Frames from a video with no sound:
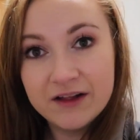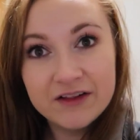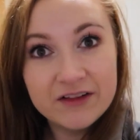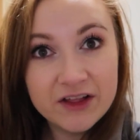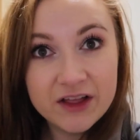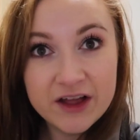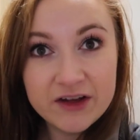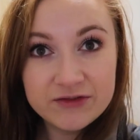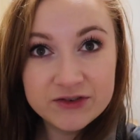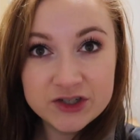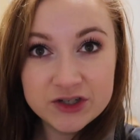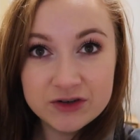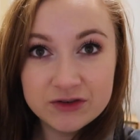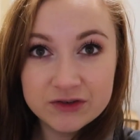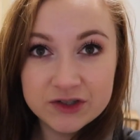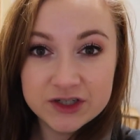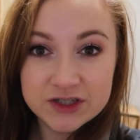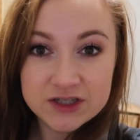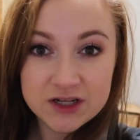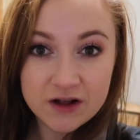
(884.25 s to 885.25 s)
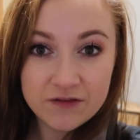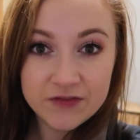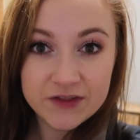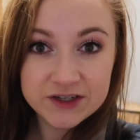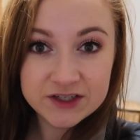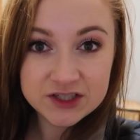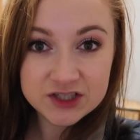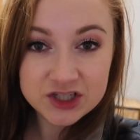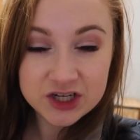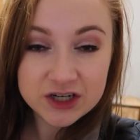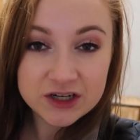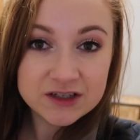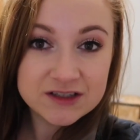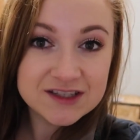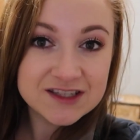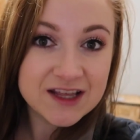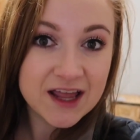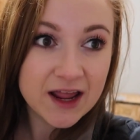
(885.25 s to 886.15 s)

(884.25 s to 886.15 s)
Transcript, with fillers: leftovers of the desserts.